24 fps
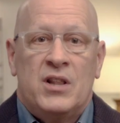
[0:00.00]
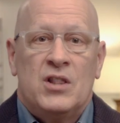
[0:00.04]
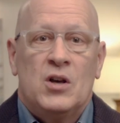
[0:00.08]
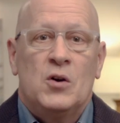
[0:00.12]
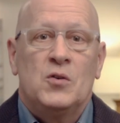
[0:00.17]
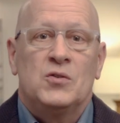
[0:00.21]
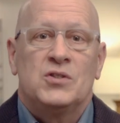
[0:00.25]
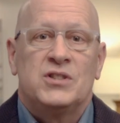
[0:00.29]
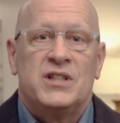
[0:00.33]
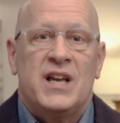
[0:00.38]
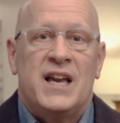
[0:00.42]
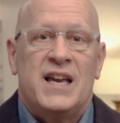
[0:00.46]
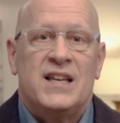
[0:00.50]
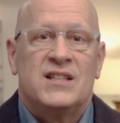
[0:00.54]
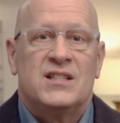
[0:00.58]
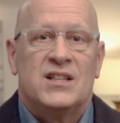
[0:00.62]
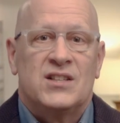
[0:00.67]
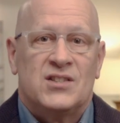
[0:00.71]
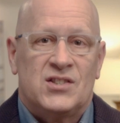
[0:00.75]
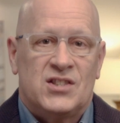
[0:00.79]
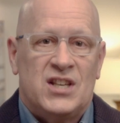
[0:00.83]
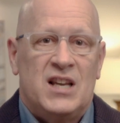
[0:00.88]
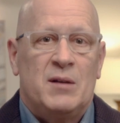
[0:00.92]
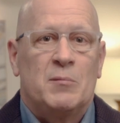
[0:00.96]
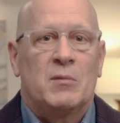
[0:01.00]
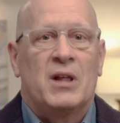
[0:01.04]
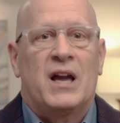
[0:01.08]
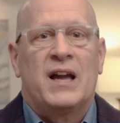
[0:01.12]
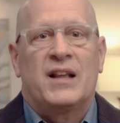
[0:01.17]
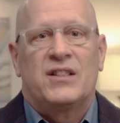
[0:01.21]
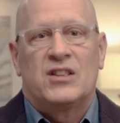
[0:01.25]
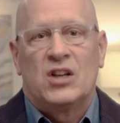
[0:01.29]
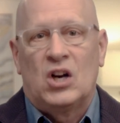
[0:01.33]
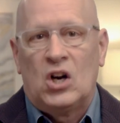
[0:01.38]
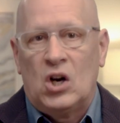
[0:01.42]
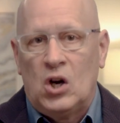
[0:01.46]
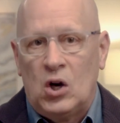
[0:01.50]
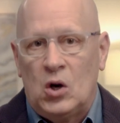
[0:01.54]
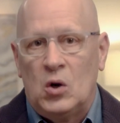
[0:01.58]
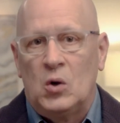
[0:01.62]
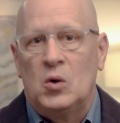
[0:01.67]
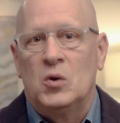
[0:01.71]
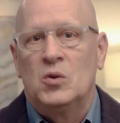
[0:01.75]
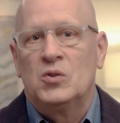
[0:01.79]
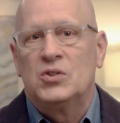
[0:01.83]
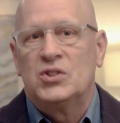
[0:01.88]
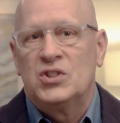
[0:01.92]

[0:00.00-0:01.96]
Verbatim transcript: In those days, it seemed like the whole